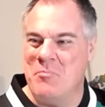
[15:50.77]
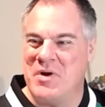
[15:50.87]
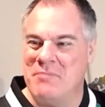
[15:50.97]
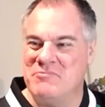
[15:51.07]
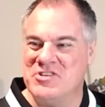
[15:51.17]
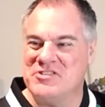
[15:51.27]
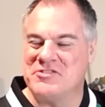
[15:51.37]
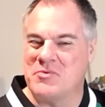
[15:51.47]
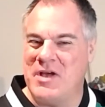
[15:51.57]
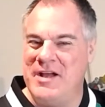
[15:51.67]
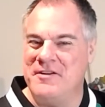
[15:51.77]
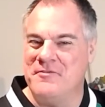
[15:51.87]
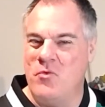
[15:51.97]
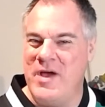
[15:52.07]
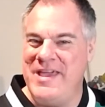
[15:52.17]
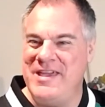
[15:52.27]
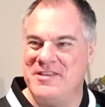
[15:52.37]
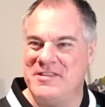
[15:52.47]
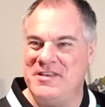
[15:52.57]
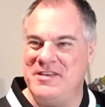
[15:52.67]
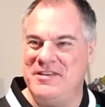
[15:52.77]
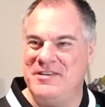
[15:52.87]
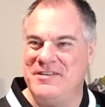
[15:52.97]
But I'm just kind of weighing the